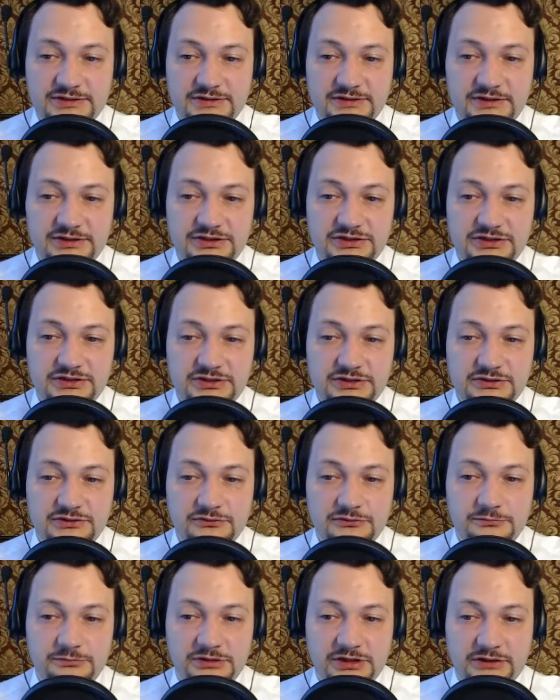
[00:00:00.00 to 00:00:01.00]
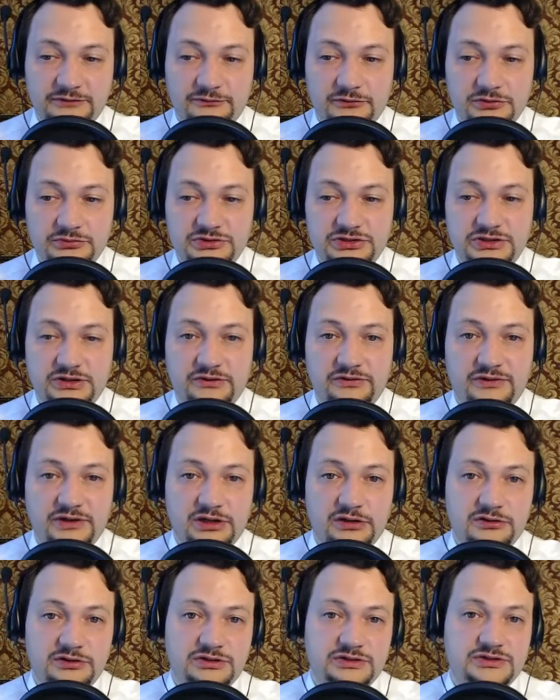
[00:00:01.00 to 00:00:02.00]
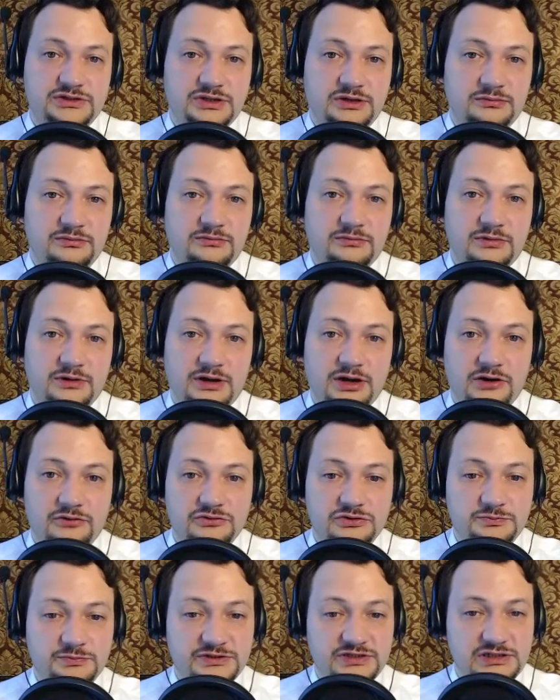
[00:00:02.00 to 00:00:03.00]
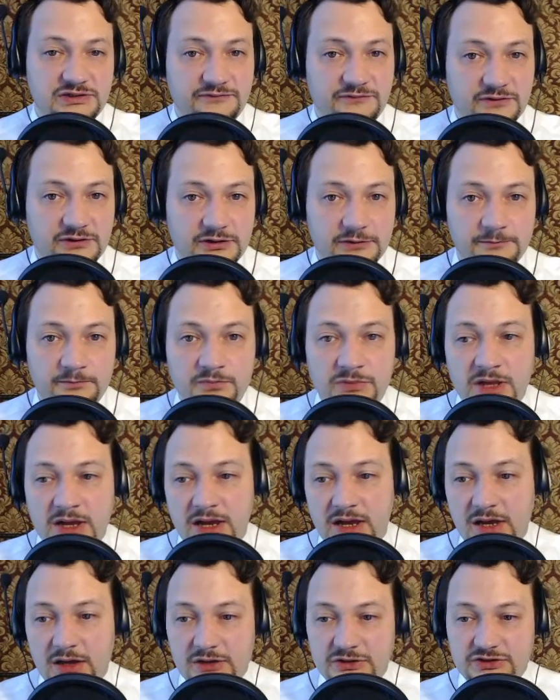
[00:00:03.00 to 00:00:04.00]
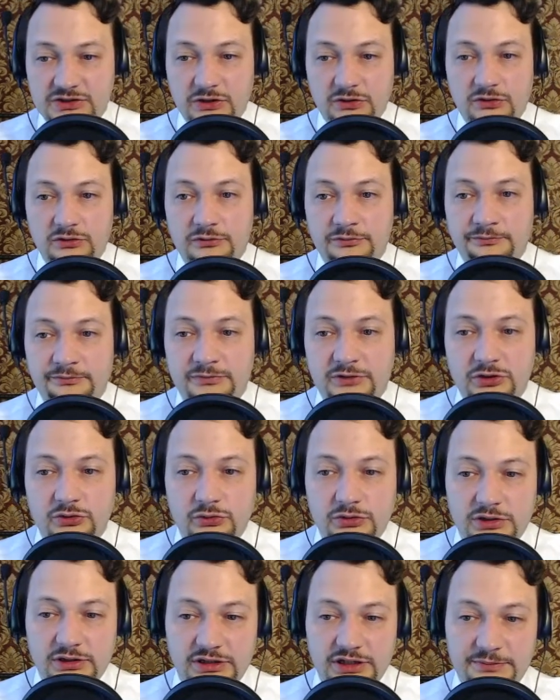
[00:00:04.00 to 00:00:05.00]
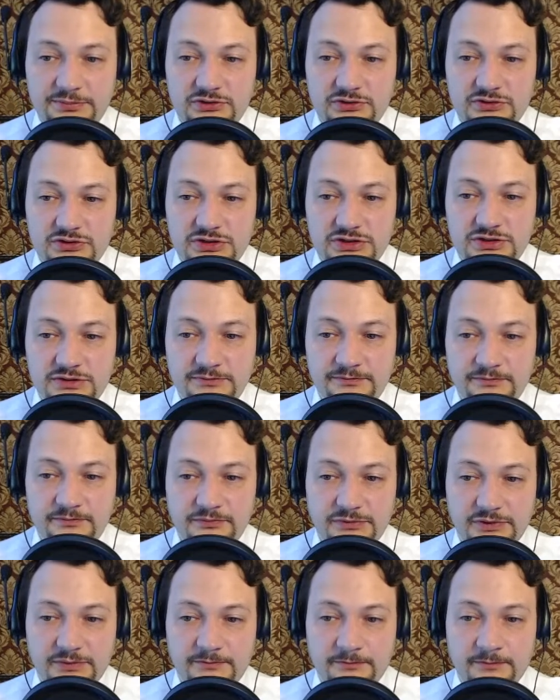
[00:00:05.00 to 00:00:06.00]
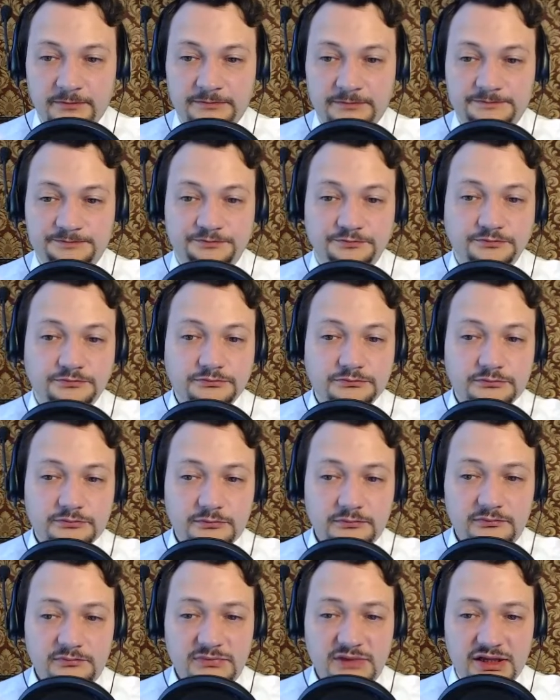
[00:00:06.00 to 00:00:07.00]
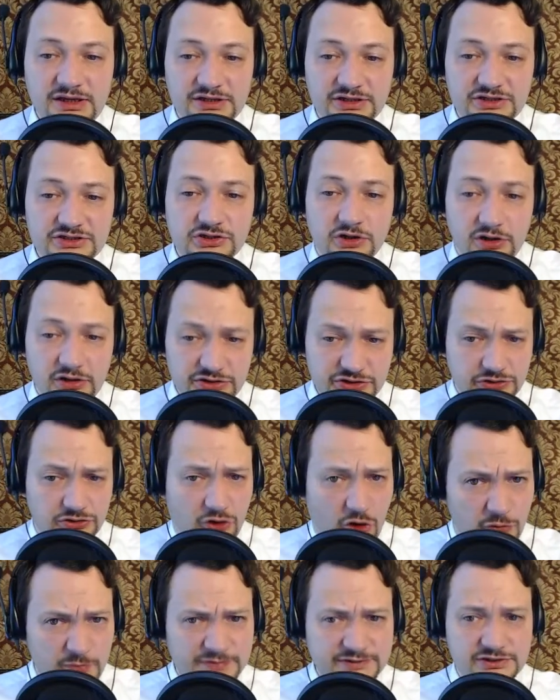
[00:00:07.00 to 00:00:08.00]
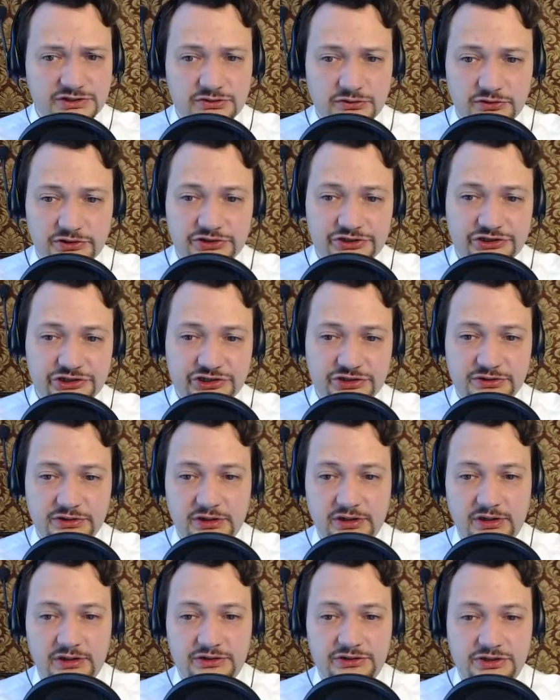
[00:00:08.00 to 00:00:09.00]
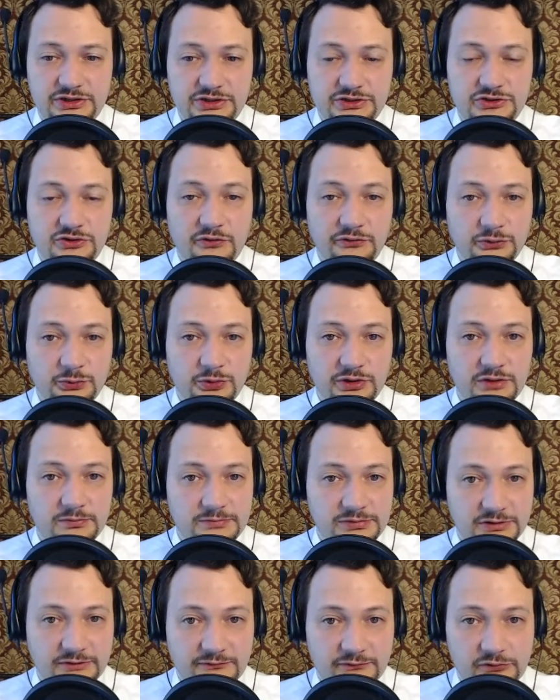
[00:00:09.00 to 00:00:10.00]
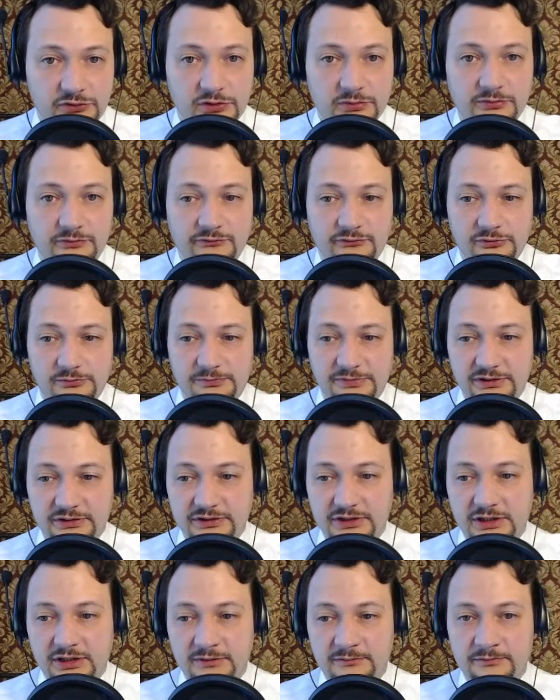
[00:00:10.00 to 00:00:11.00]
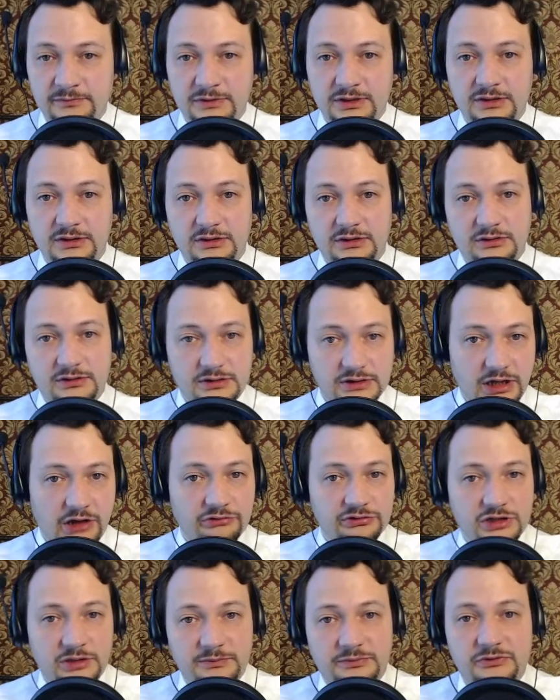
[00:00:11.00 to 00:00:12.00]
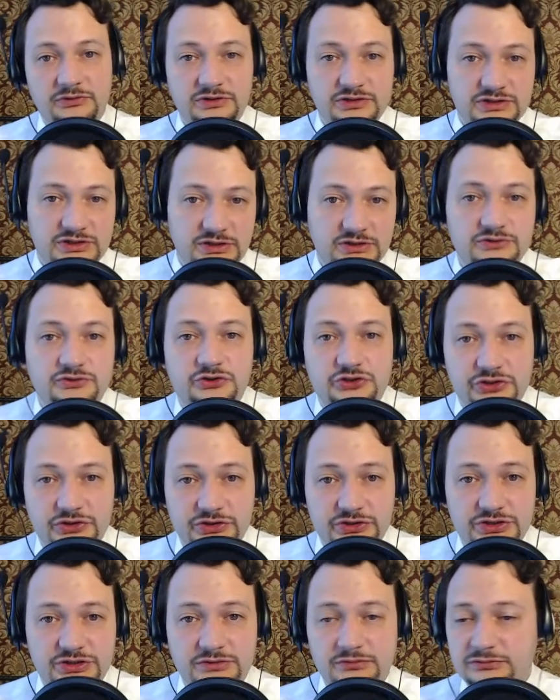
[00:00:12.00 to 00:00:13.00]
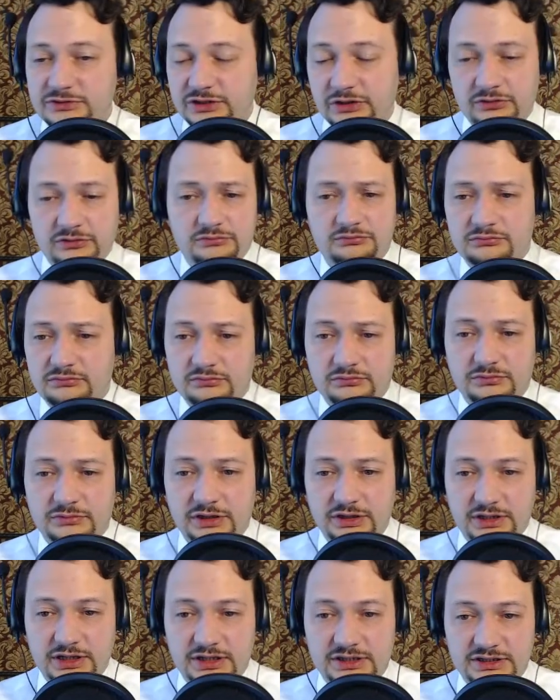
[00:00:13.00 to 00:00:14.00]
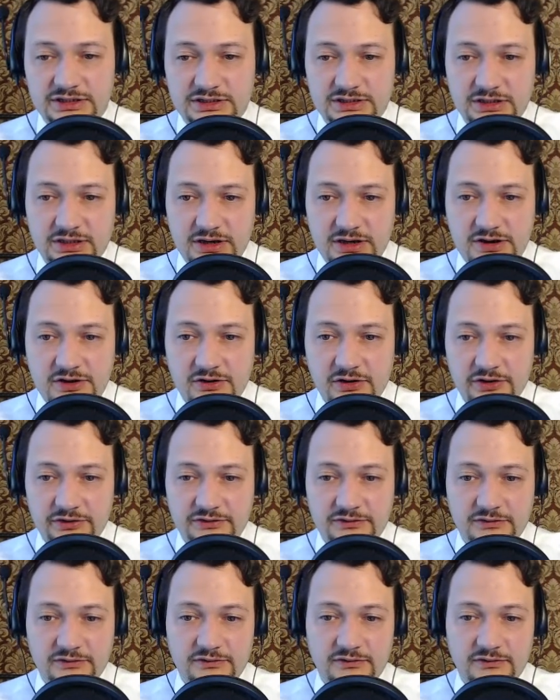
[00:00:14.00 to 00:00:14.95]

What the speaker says: these two platforms. They're somehow specific. So Eucalyptus, it is also open source software platform for building cloud computing solutions. So it is not,